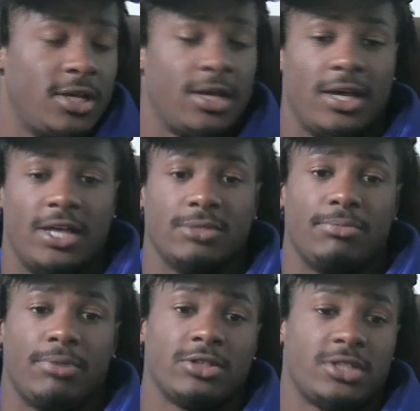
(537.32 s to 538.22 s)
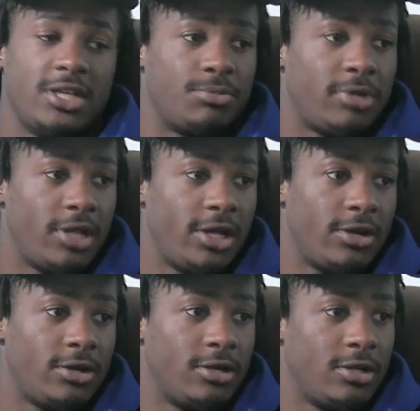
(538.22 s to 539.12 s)
as a person, as a player.
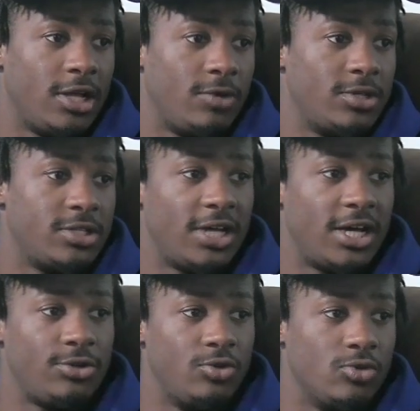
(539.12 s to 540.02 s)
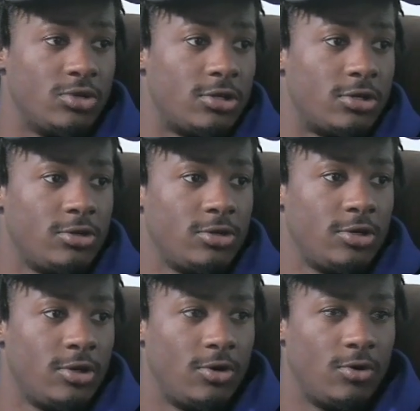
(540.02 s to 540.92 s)
Like, what did I do wrong?
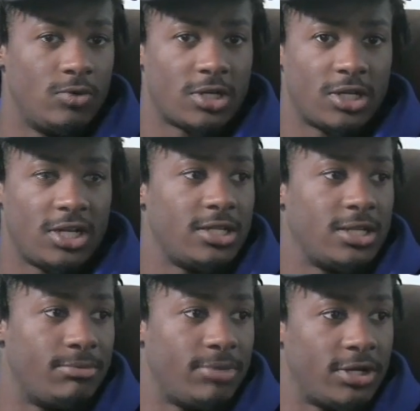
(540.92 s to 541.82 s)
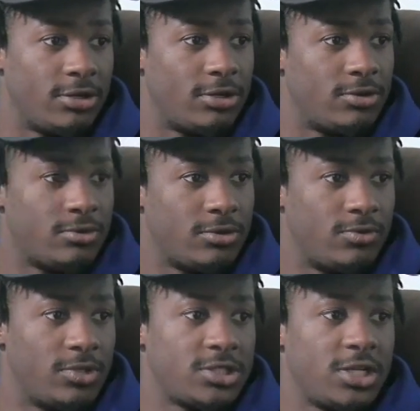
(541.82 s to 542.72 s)
Mm-hmm. What could I done better? what should I